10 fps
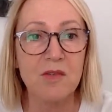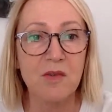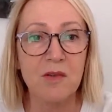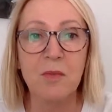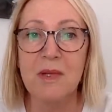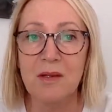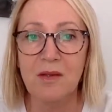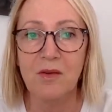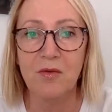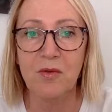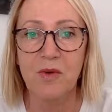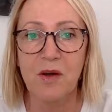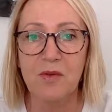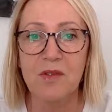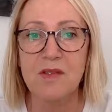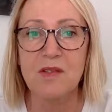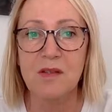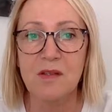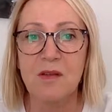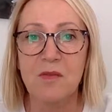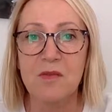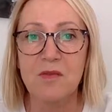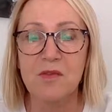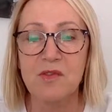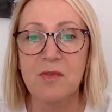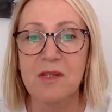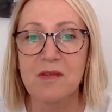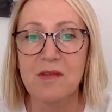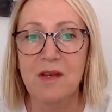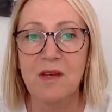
not the meaning of revival, the synonyms, which means,